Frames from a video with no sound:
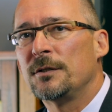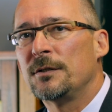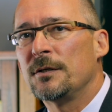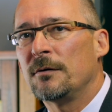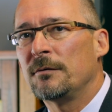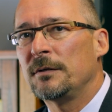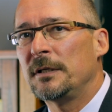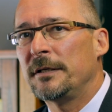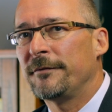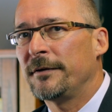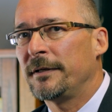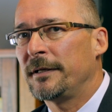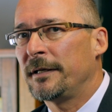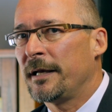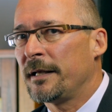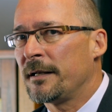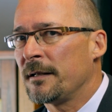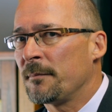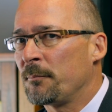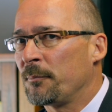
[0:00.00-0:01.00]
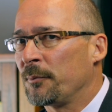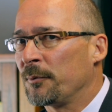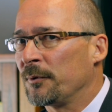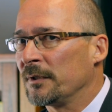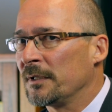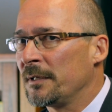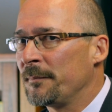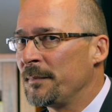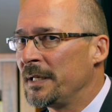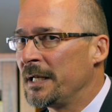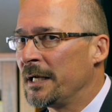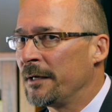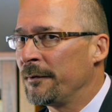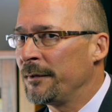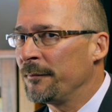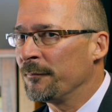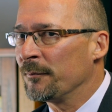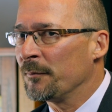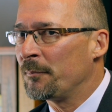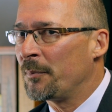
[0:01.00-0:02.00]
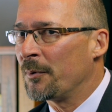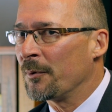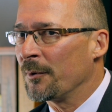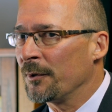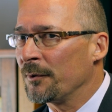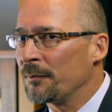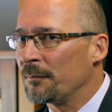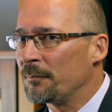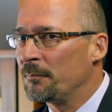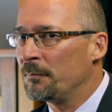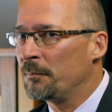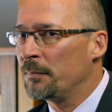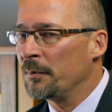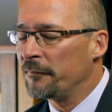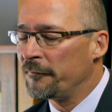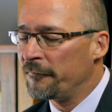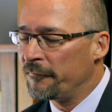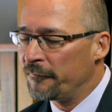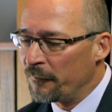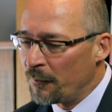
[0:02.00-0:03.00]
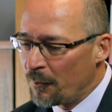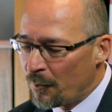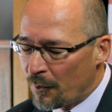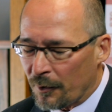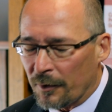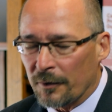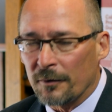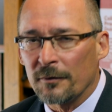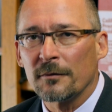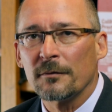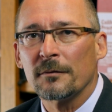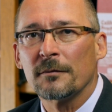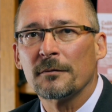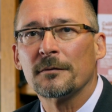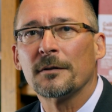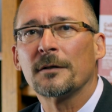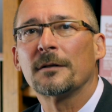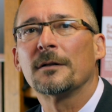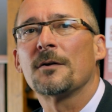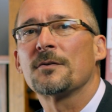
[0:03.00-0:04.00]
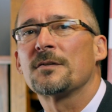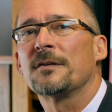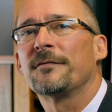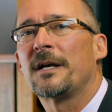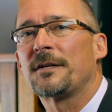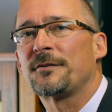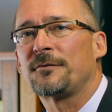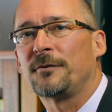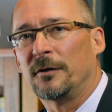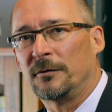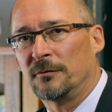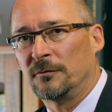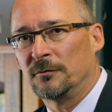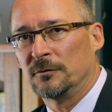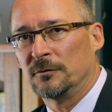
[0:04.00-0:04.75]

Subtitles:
don't even get a preliminary report before the close of escrow.